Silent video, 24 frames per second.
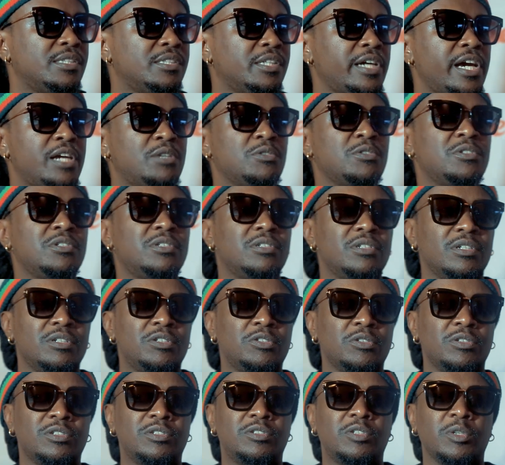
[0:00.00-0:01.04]
try
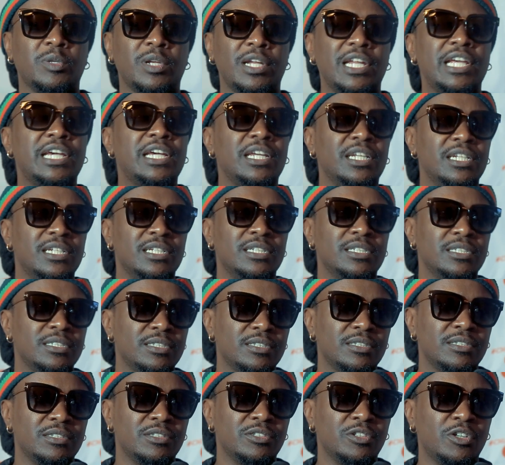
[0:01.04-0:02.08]
to lead,
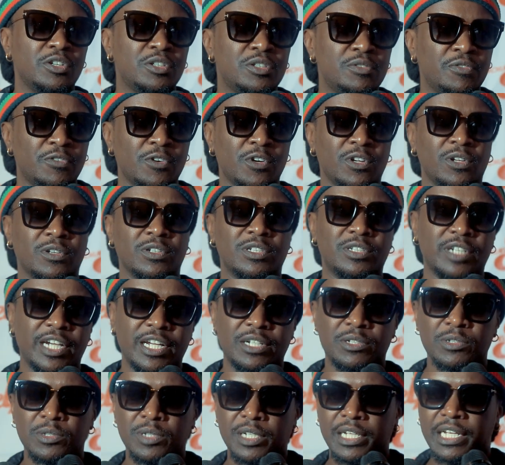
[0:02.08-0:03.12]
not follow.
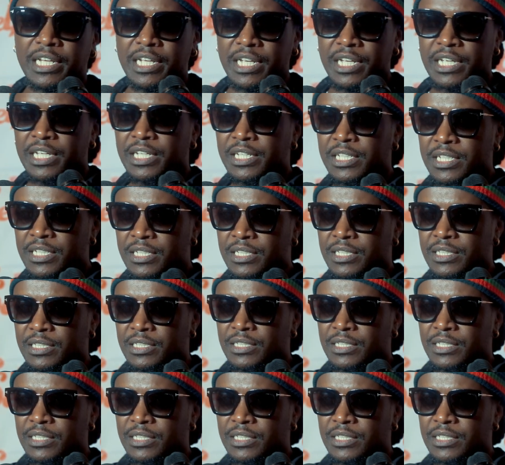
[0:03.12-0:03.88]
Try to lead,